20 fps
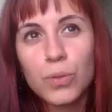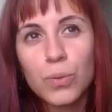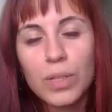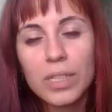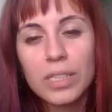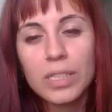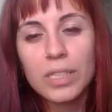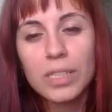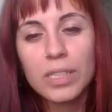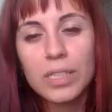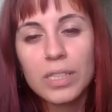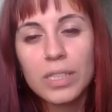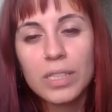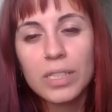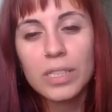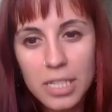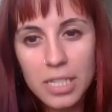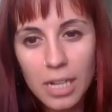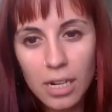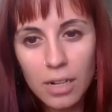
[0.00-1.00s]

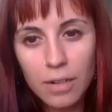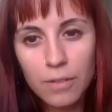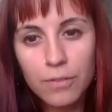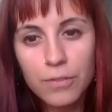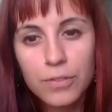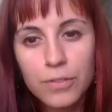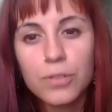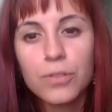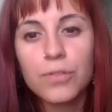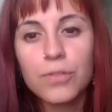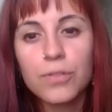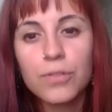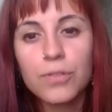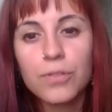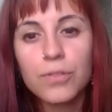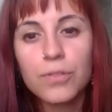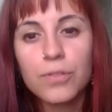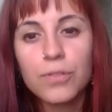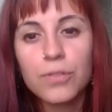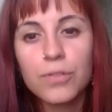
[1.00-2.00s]
interconnect ourselves, to
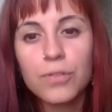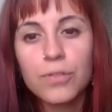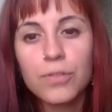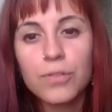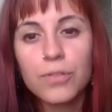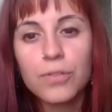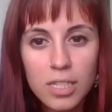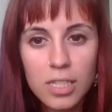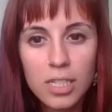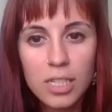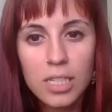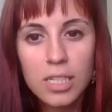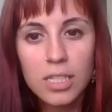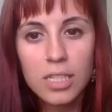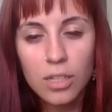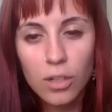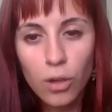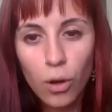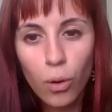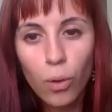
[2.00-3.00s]
fight for
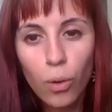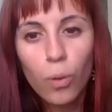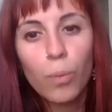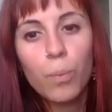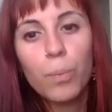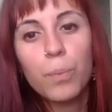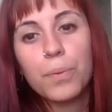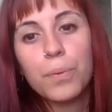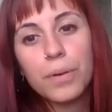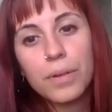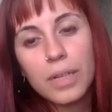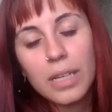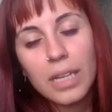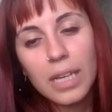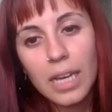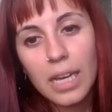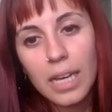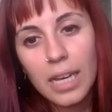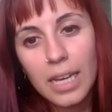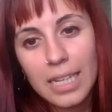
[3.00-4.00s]
justice and hope,
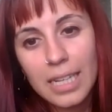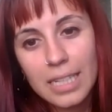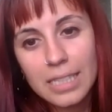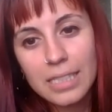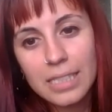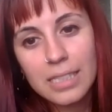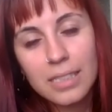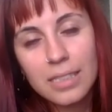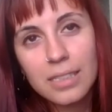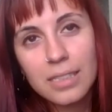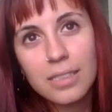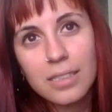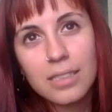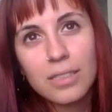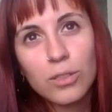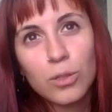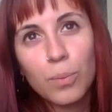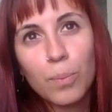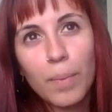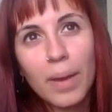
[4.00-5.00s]
and
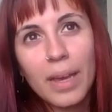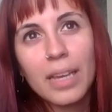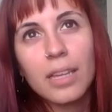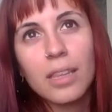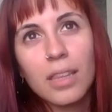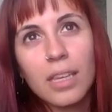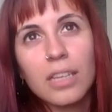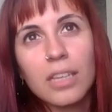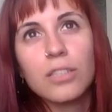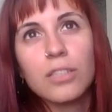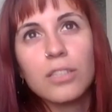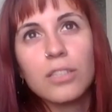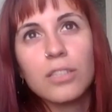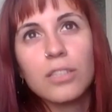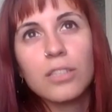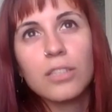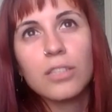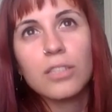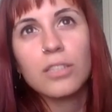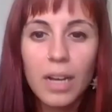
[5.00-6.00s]
to make things
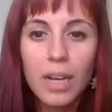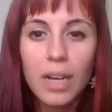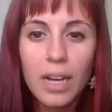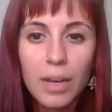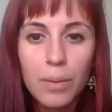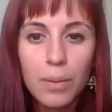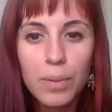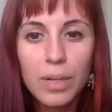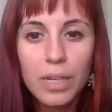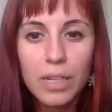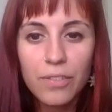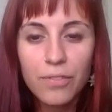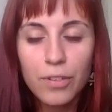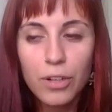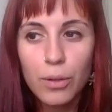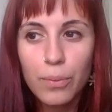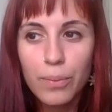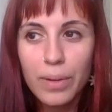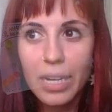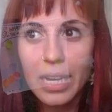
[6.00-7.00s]
better. I believe
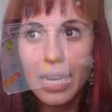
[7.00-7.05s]
global